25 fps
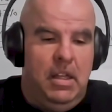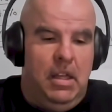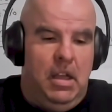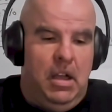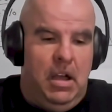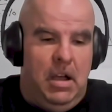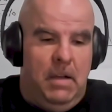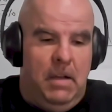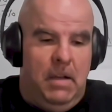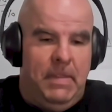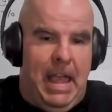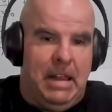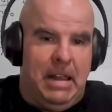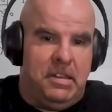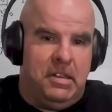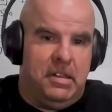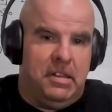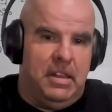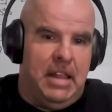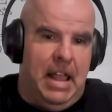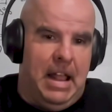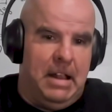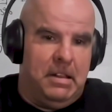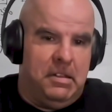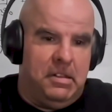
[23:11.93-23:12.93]
That's
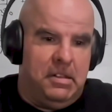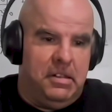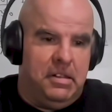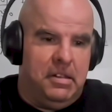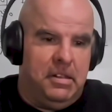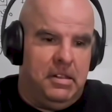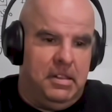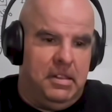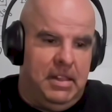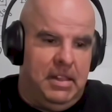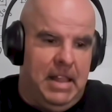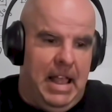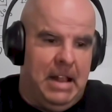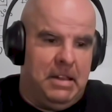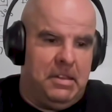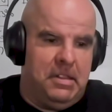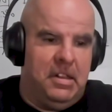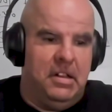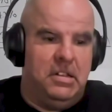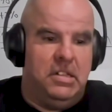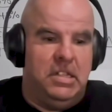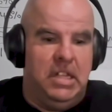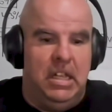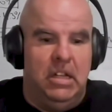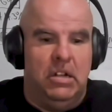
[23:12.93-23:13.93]
the
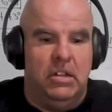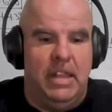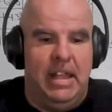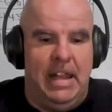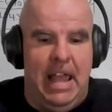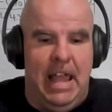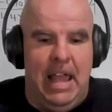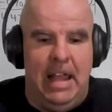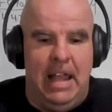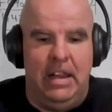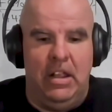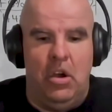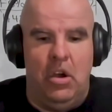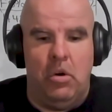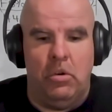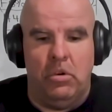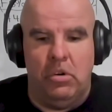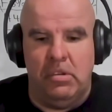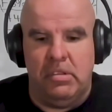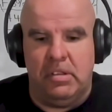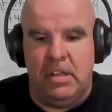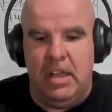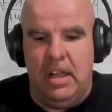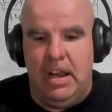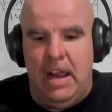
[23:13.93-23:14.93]
deal that any
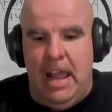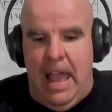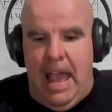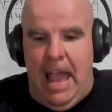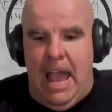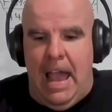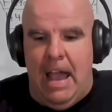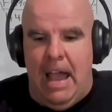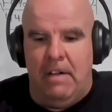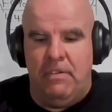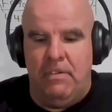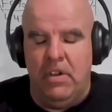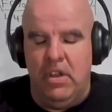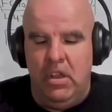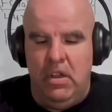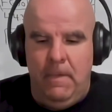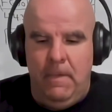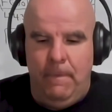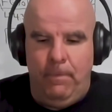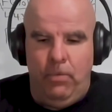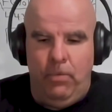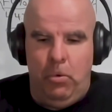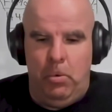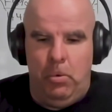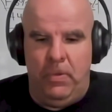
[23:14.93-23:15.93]
owner's got to have
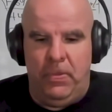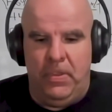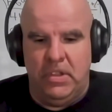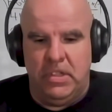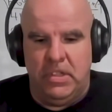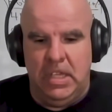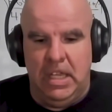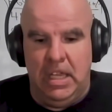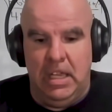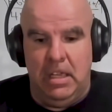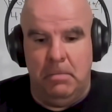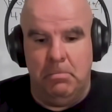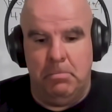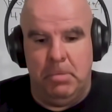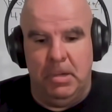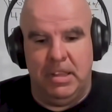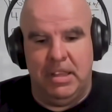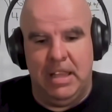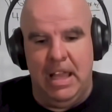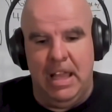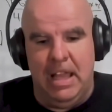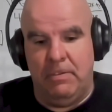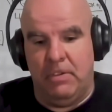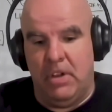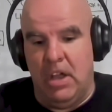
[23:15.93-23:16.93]
with the team. But
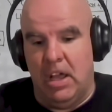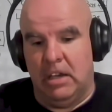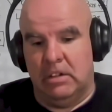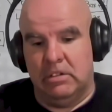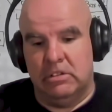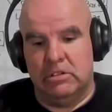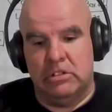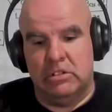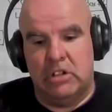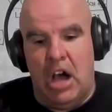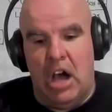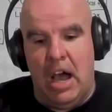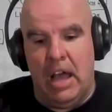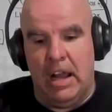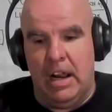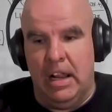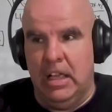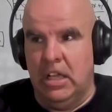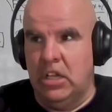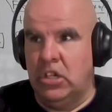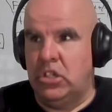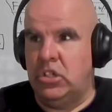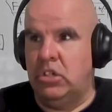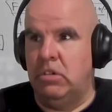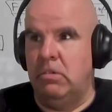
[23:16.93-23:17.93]
they've got a lot of
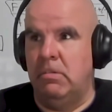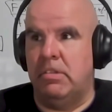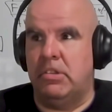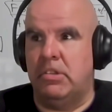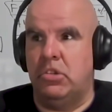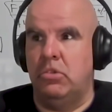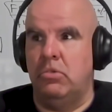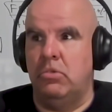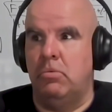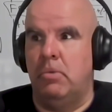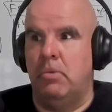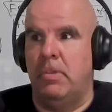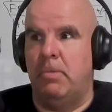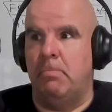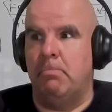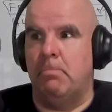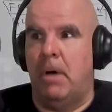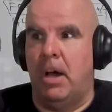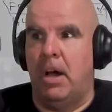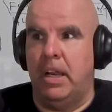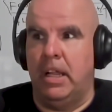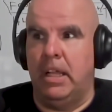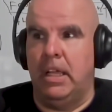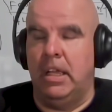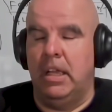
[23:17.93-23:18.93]
issues too with
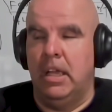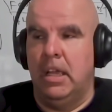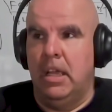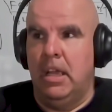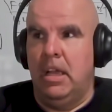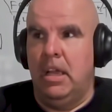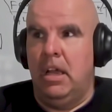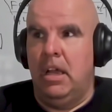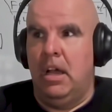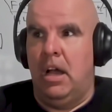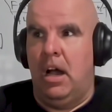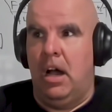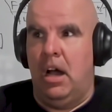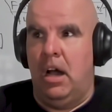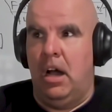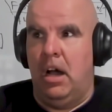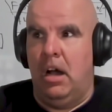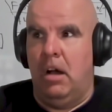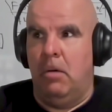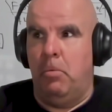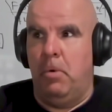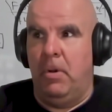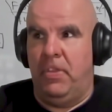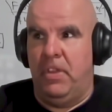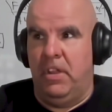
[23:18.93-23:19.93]
money,
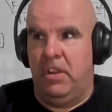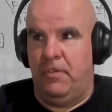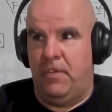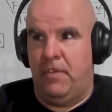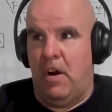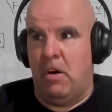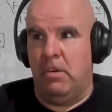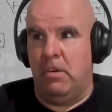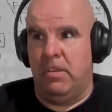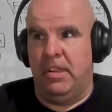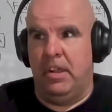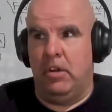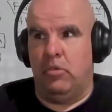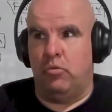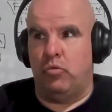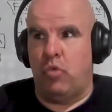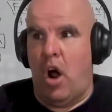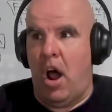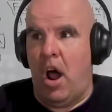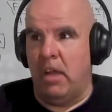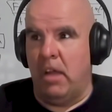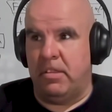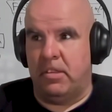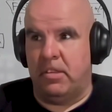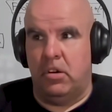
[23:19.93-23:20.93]
with as far as their
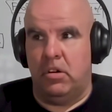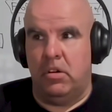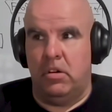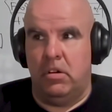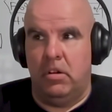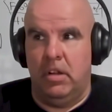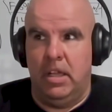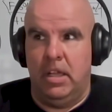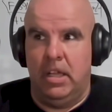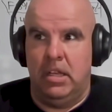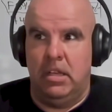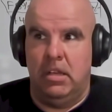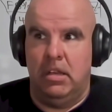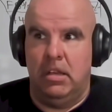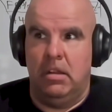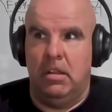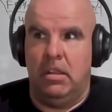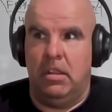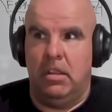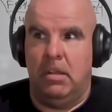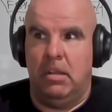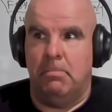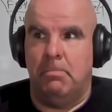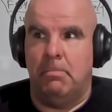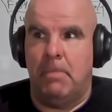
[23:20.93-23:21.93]
roster and
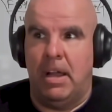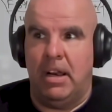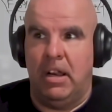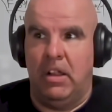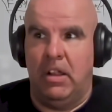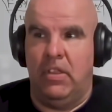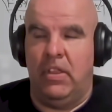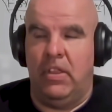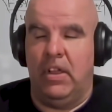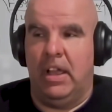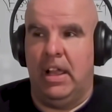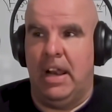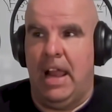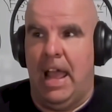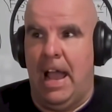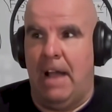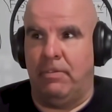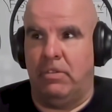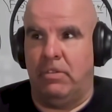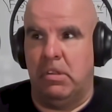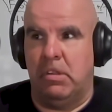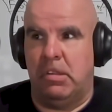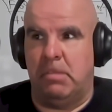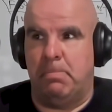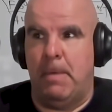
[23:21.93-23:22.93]
the money that they're going to
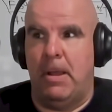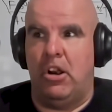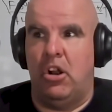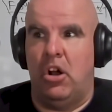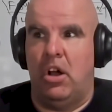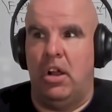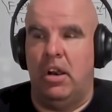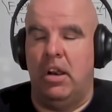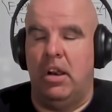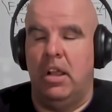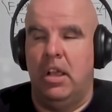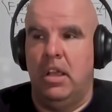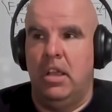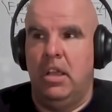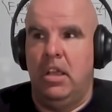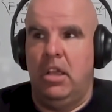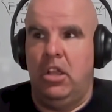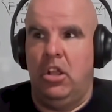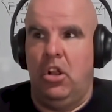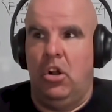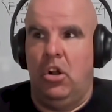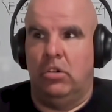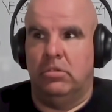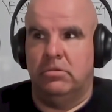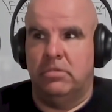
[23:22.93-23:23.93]
have to spend on
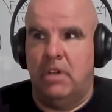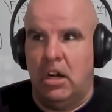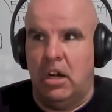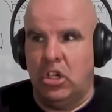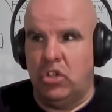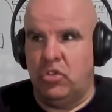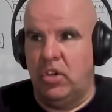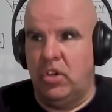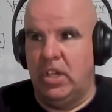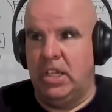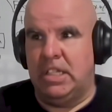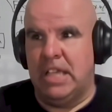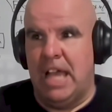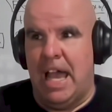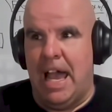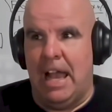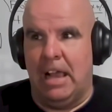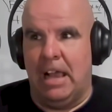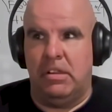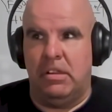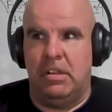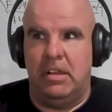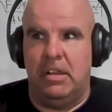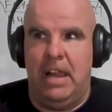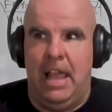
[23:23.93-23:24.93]
luxury
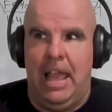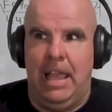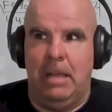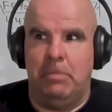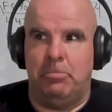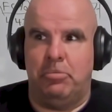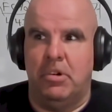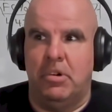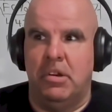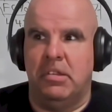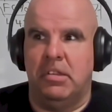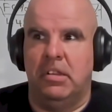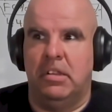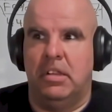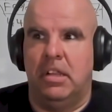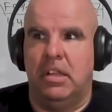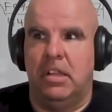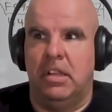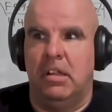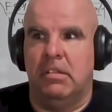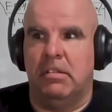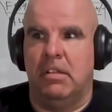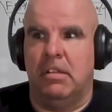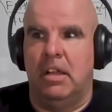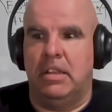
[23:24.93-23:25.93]
tax and aprons and
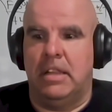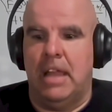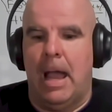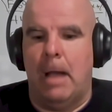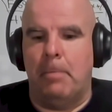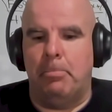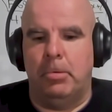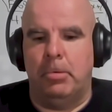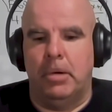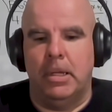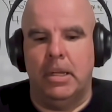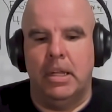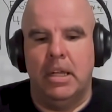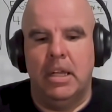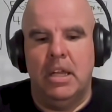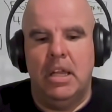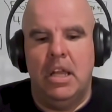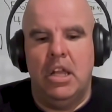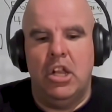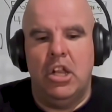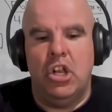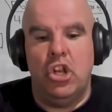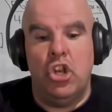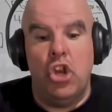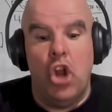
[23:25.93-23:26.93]
things like that. But
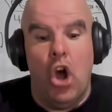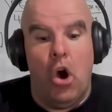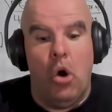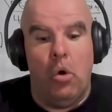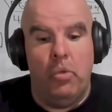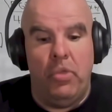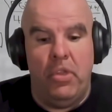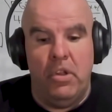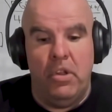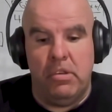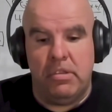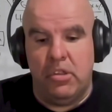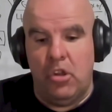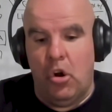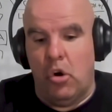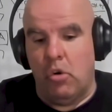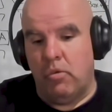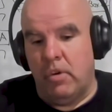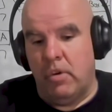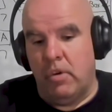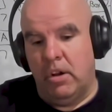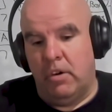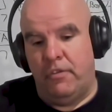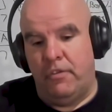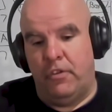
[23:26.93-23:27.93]
no, there's no
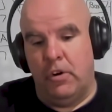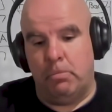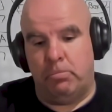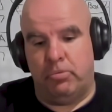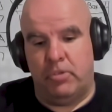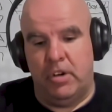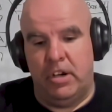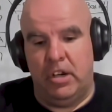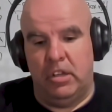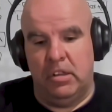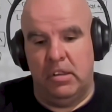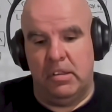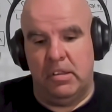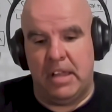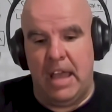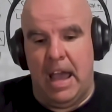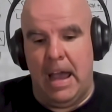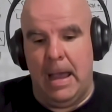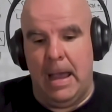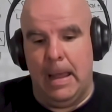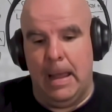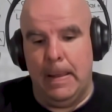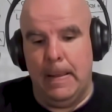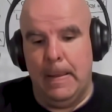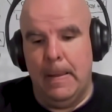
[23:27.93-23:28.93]
real footprint in this
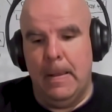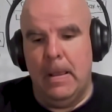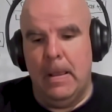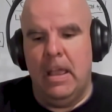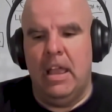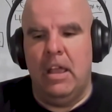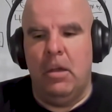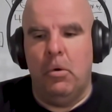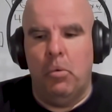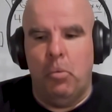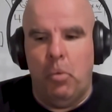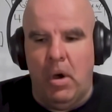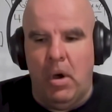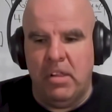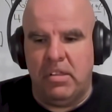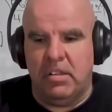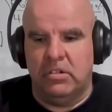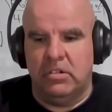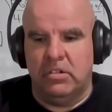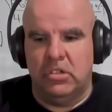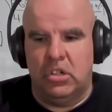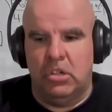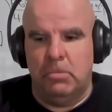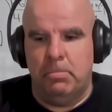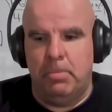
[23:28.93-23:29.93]
guy. It was a
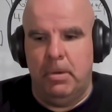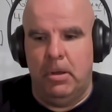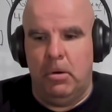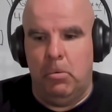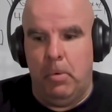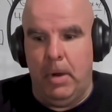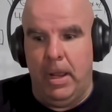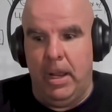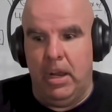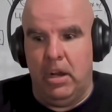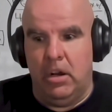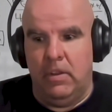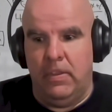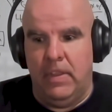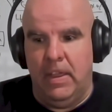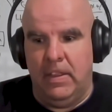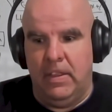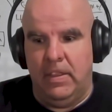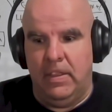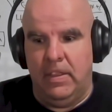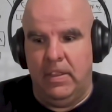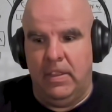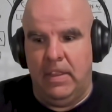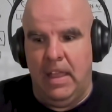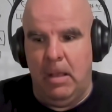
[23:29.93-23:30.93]
little bit weird that
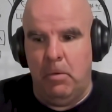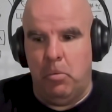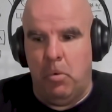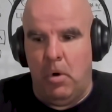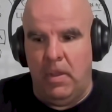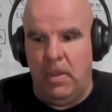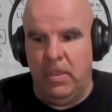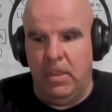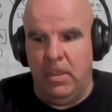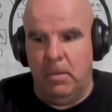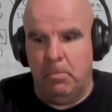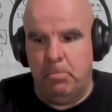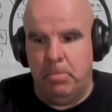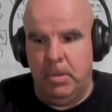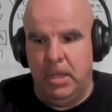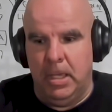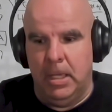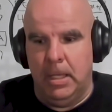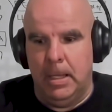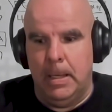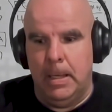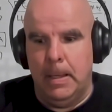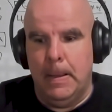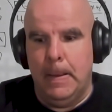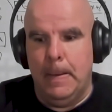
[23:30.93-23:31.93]
they won the
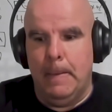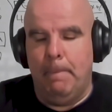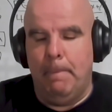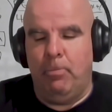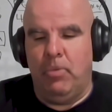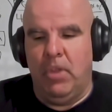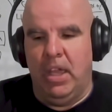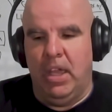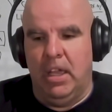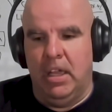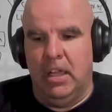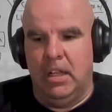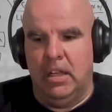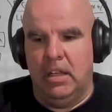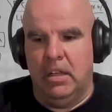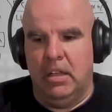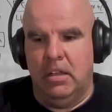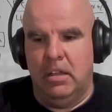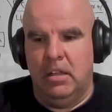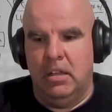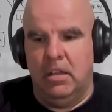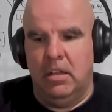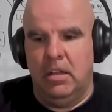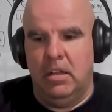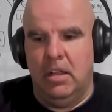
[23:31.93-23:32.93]
bid, and
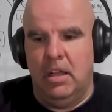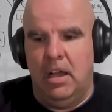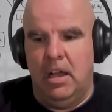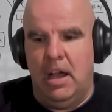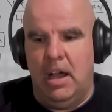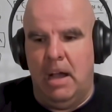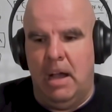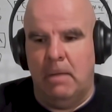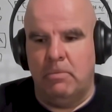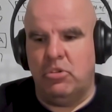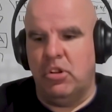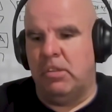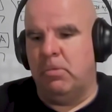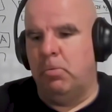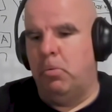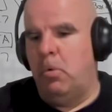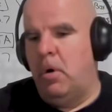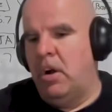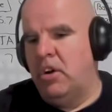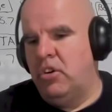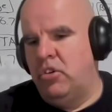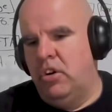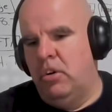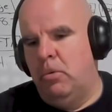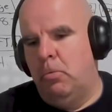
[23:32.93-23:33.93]
I'm just
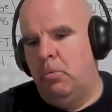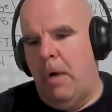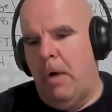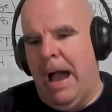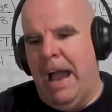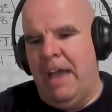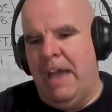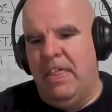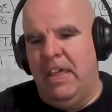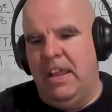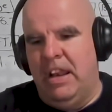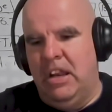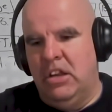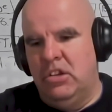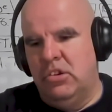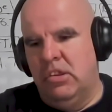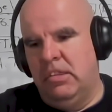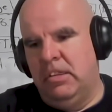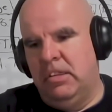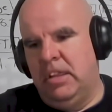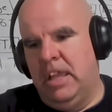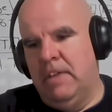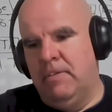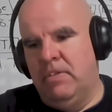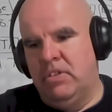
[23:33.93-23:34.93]
wondering why they didn't
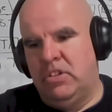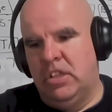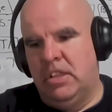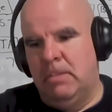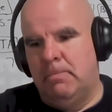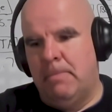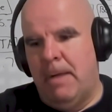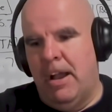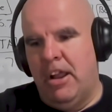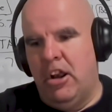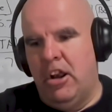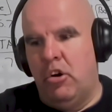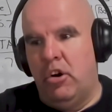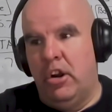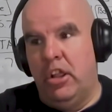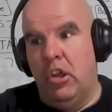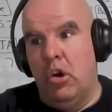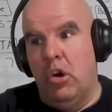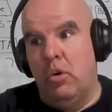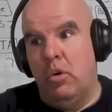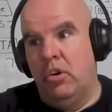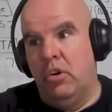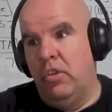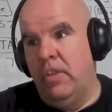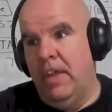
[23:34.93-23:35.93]
just give it to the minority
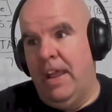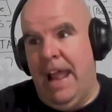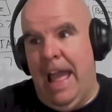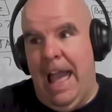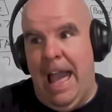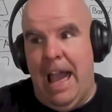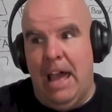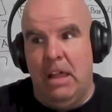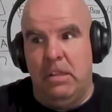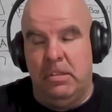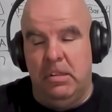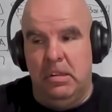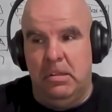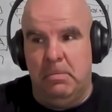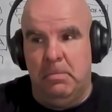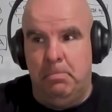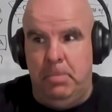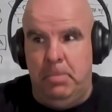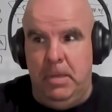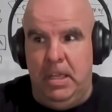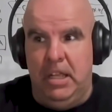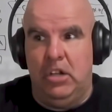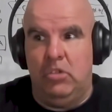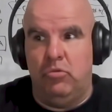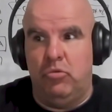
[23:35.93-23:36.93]
owner that has this
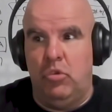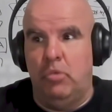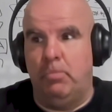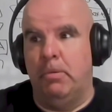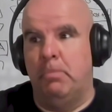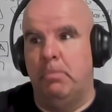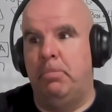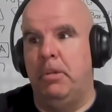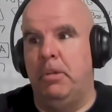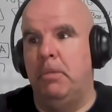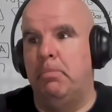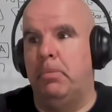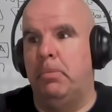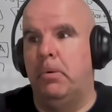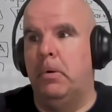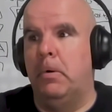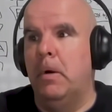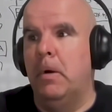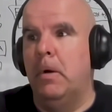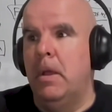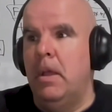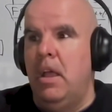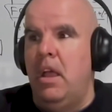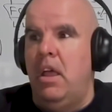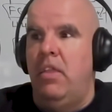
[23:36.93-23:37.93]
big group of people
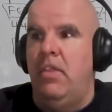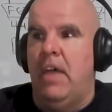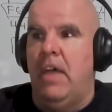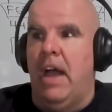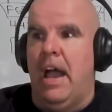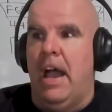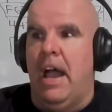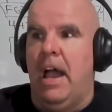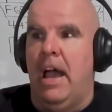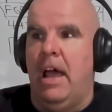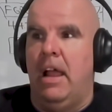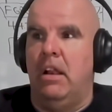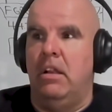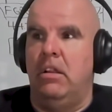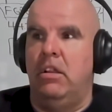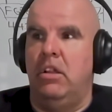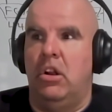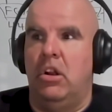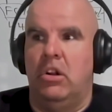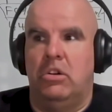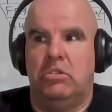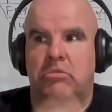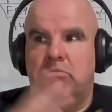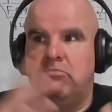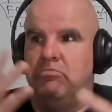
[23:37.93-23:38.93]
that,
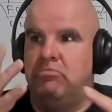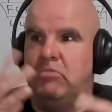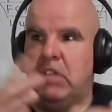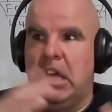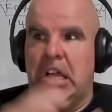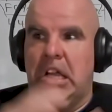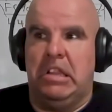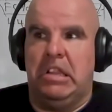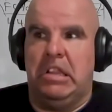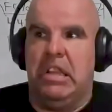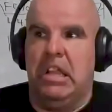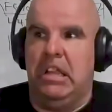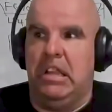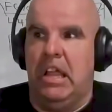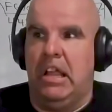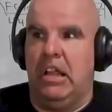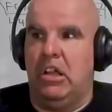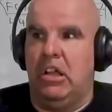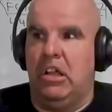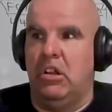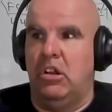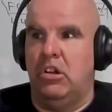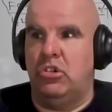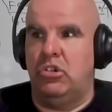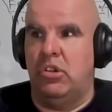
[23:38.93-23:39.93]
that they
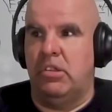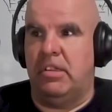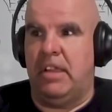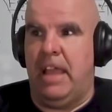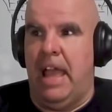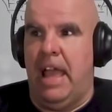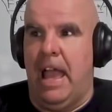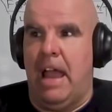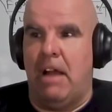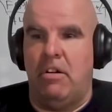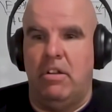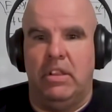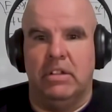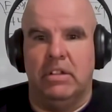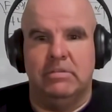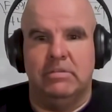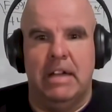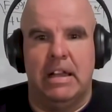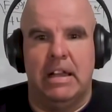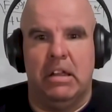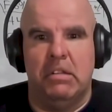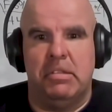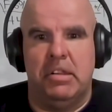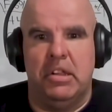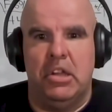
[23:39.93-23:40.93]
could have just carried the
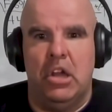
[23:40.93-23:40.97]
legacy